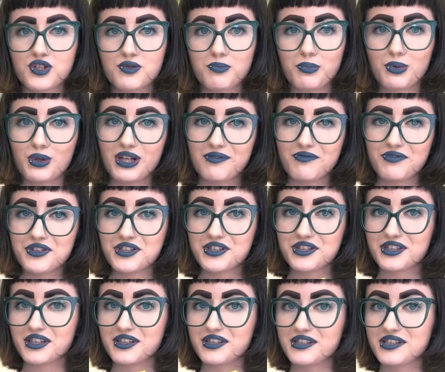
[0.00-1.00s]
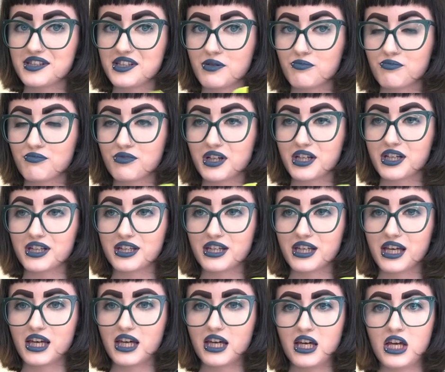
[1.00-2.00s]
some plants that can seem
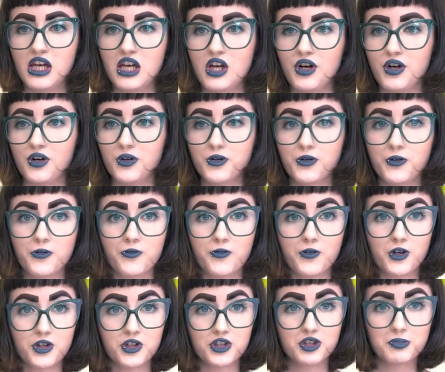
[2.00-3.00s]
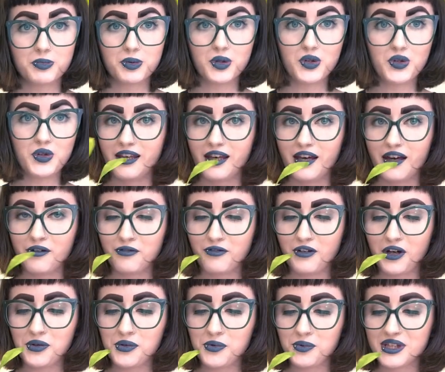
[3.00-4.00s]
really unaffordable. I
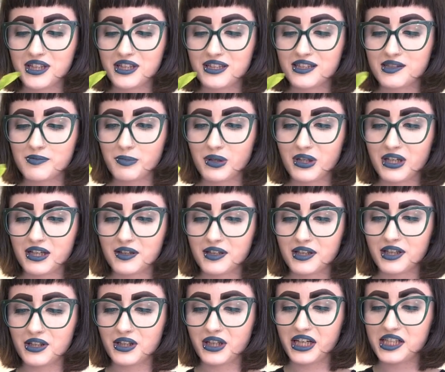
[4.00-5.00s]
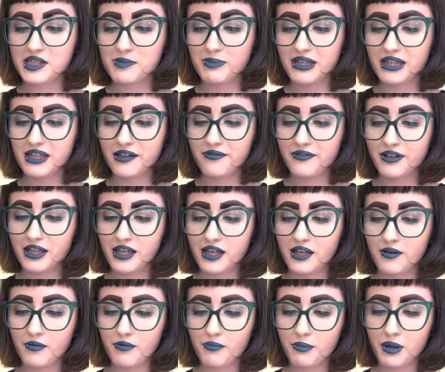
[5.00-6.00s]
found with this plant, like it's been living
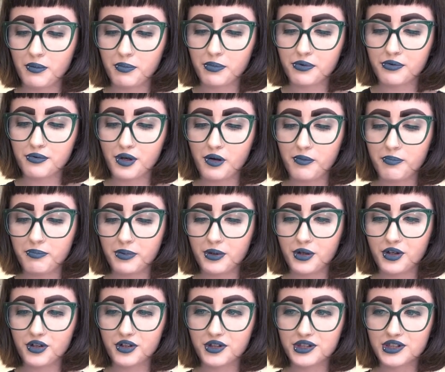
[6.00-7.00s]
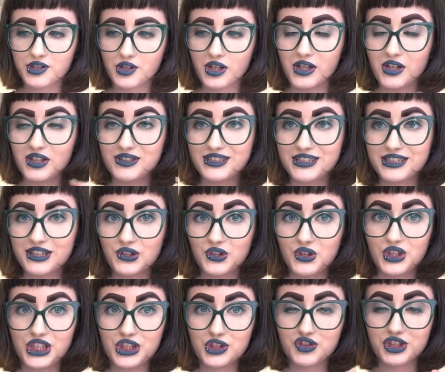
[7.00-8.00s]
in my prop box until
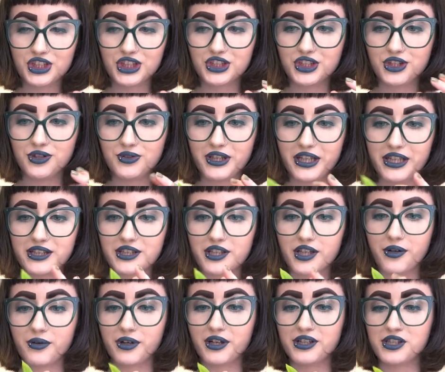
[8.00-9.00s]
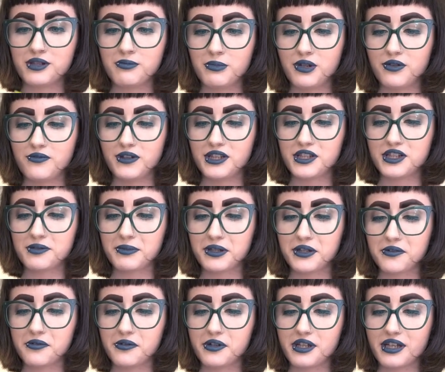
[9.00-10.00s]
literally two days ago. I had to move it into my
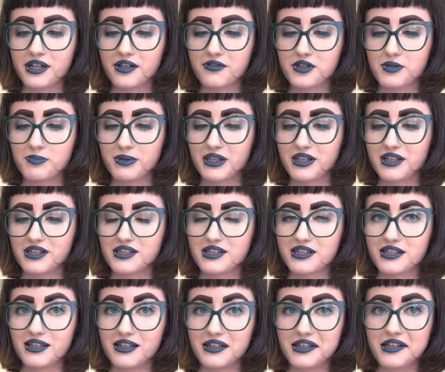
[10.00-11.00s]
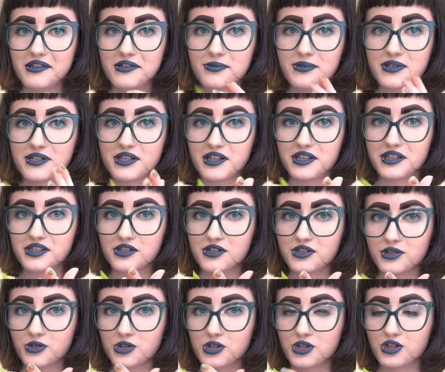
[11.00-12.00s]
greenhouse because the leaves were starting to
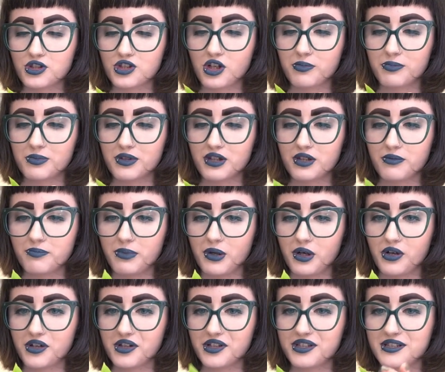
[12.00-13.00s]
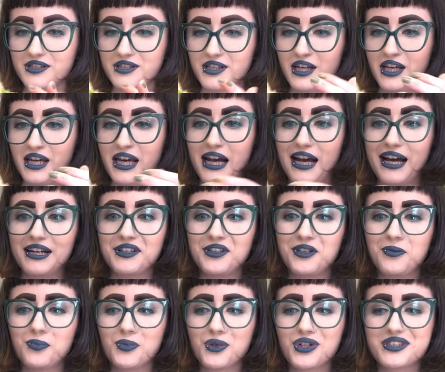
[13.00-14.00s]
touch the top of the box and I
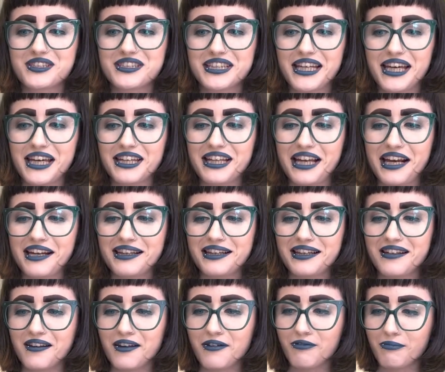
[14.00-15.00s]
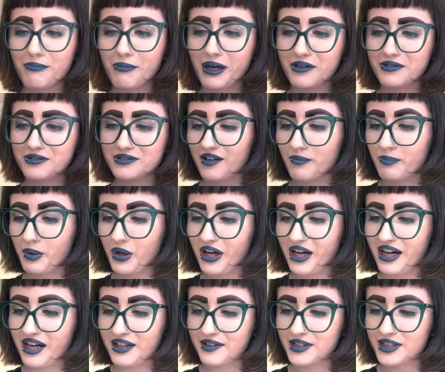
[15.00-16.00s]
didn't want to get like leaf melt. But I
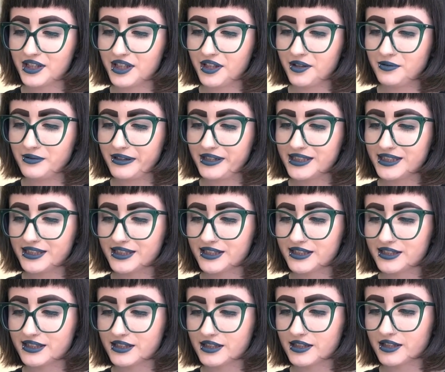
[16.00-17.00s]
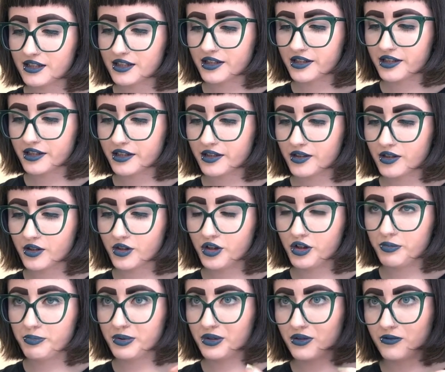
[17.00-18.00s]
had noticed uh, a
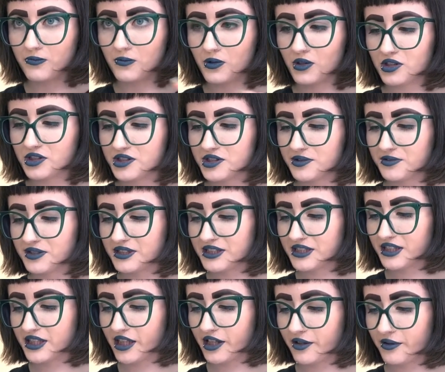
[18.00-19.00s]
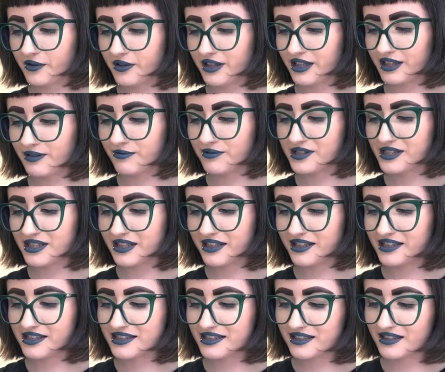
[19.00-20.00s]
couple of waterings ago, it was like
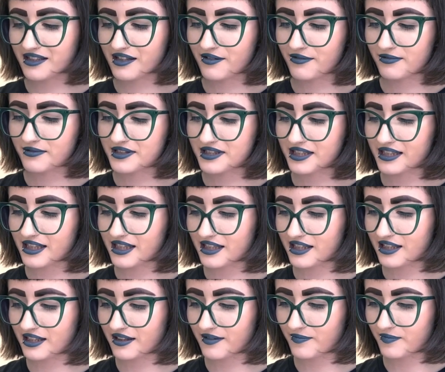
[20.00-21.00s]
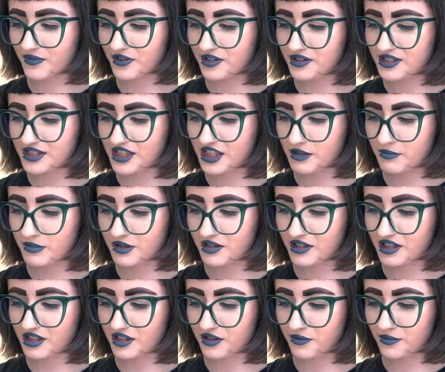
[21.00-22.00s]
this leaf was getting edema,
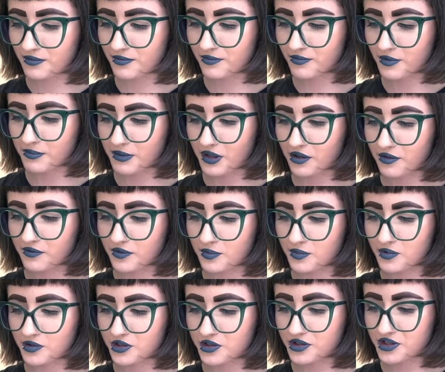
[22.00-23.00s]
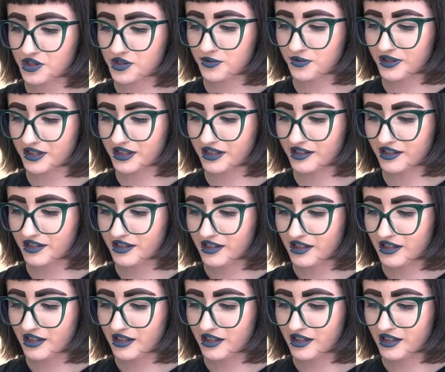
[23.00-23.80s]
you know, from overwatering.